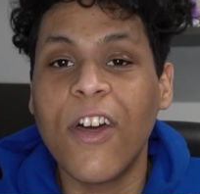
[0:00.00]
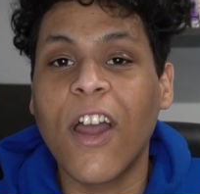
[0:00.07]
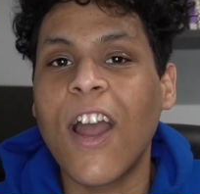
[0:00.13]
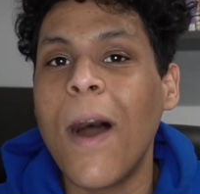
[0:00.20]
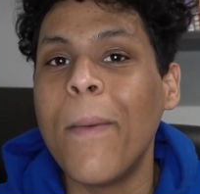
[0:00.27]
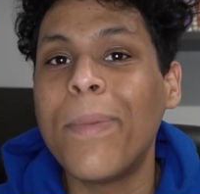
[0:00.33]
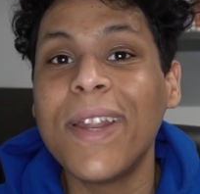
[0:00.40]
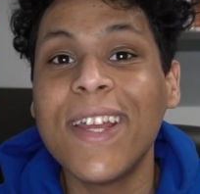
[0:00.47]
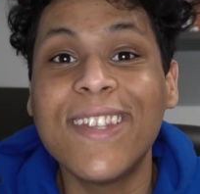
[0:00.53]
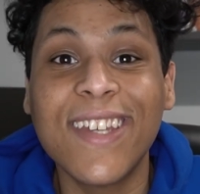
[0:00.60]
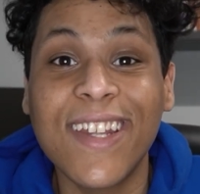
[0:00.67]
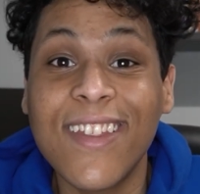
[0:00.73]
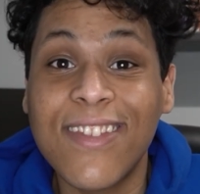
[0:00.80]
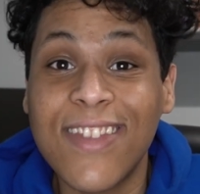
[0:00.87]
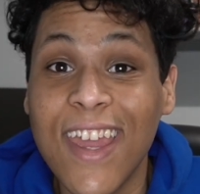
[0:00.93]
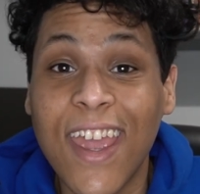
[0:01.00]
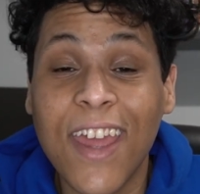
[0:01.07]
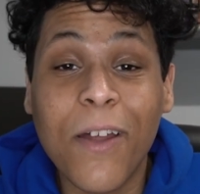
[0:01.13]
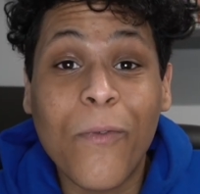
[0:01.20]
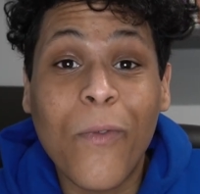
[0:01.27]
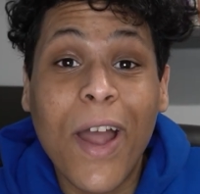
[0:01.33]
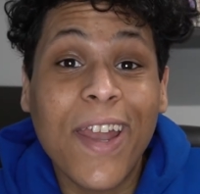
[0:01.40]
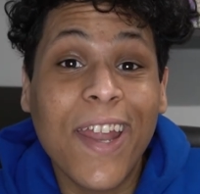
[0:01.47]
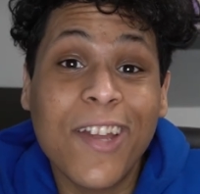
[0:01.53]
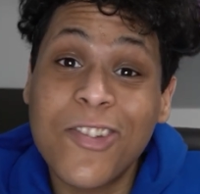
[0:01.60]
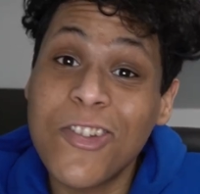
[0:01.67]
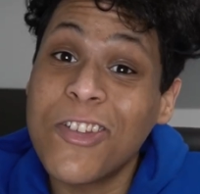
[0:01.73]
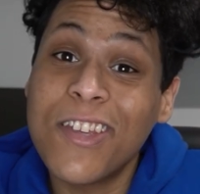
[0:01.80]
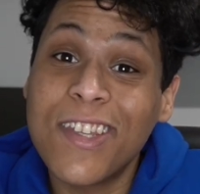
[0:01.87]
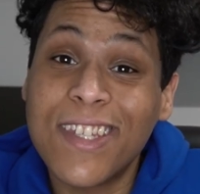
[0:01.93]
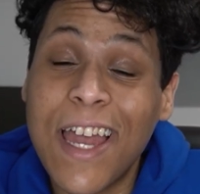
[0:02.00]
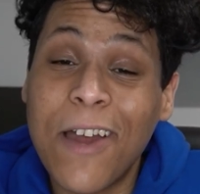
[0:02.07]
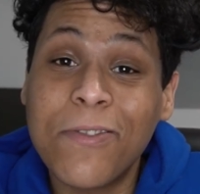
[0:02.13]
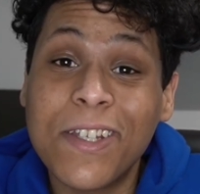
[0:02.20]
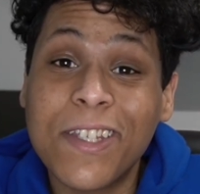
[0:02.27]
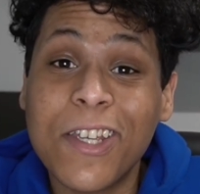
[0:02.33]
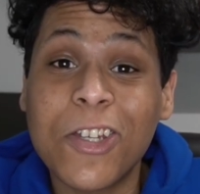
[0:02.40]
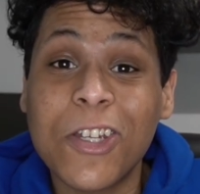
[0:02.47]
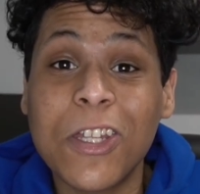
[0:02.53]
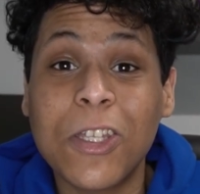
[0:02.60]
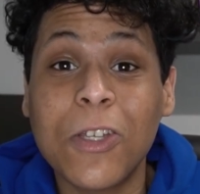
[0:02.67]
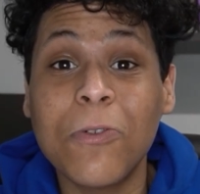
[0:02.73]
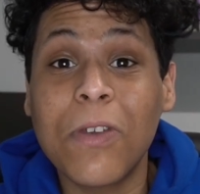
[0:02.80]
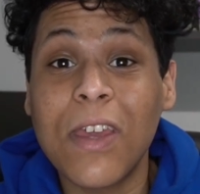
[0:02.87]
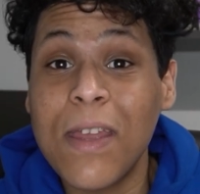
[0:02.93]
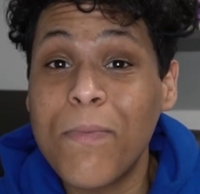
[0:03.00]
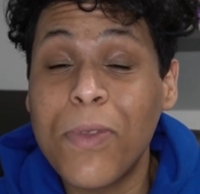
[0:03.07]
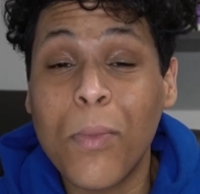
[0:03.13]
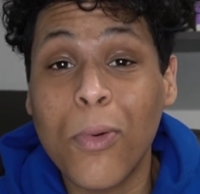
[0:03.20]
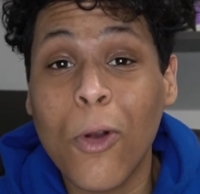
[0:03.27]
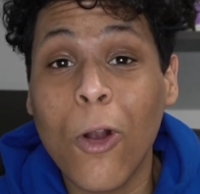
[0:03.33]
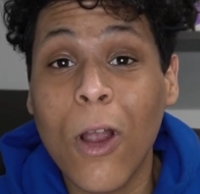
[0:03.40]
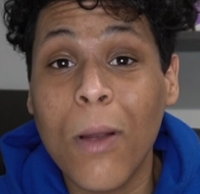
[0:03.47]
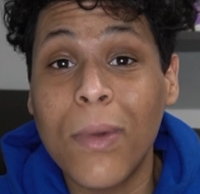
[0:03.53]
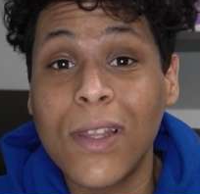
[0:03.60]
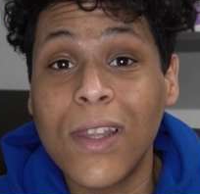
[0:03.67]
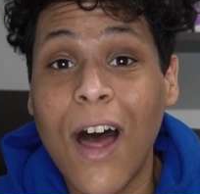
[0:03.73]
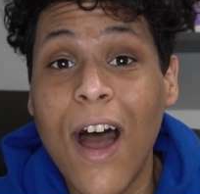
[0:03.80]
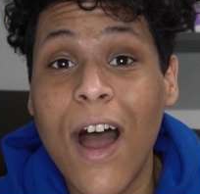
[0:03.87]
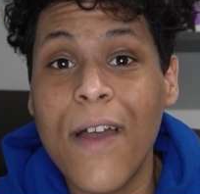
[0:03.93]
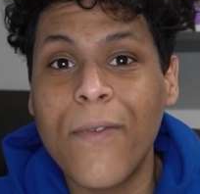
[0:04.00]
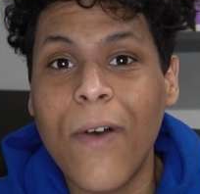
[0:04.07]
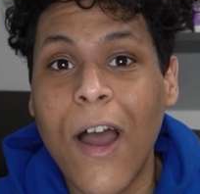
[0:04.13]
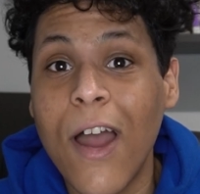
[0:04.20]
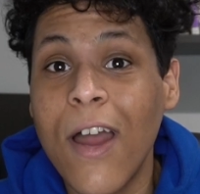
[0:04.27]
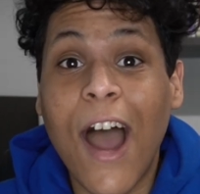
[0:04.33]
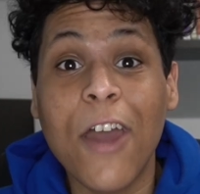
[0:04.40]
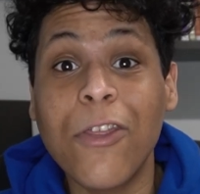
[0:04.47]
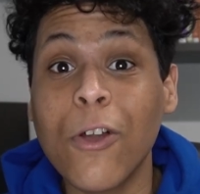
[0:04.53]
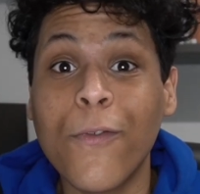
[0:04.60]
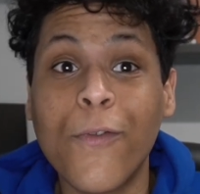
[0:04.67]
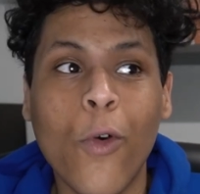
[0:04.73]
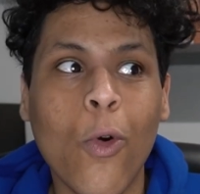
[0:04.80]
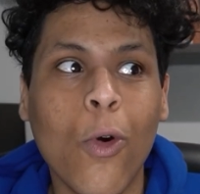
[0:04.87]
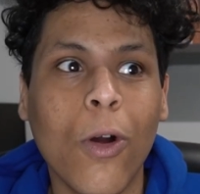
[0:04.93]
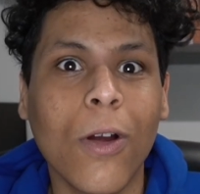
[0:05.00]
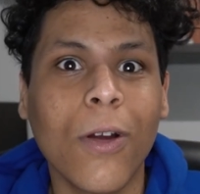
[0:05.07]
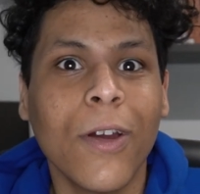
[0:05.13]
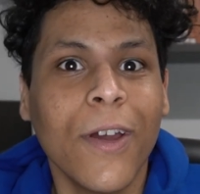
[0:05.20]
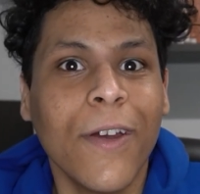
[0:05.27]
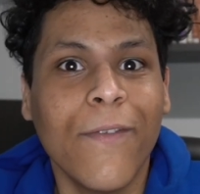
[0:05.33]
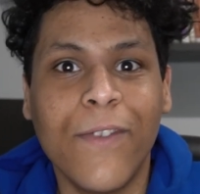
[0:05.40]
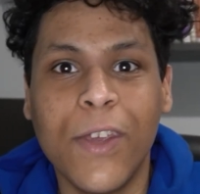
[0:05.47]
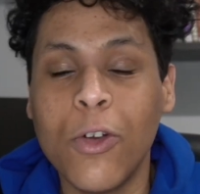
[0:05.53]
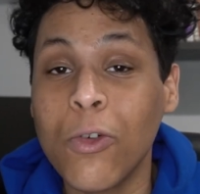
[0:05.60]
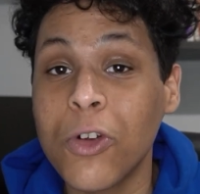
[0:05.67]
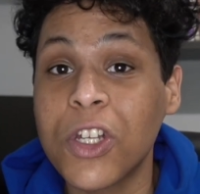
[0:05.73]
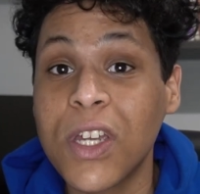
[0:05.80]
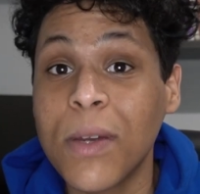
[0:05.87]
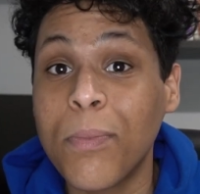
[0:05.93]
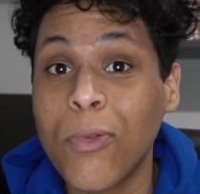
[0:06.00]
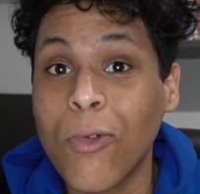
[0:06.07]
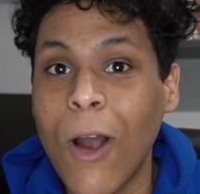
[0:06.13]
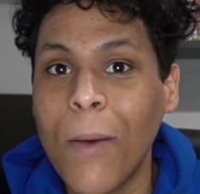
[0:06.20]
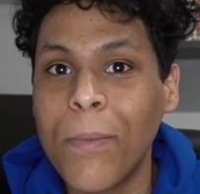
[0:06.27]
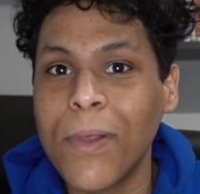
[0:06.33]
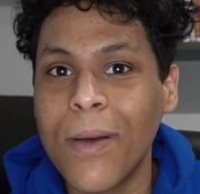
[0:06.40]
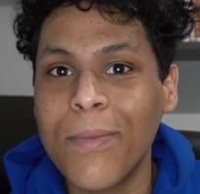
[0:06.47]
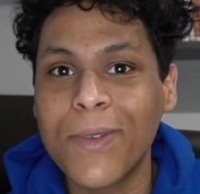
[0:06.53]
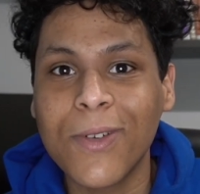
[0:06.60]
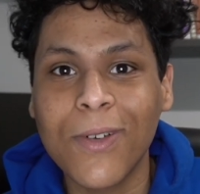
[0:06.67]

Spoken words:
The company didn't think it a financially sound decision to keep the program alive, either for viewership problems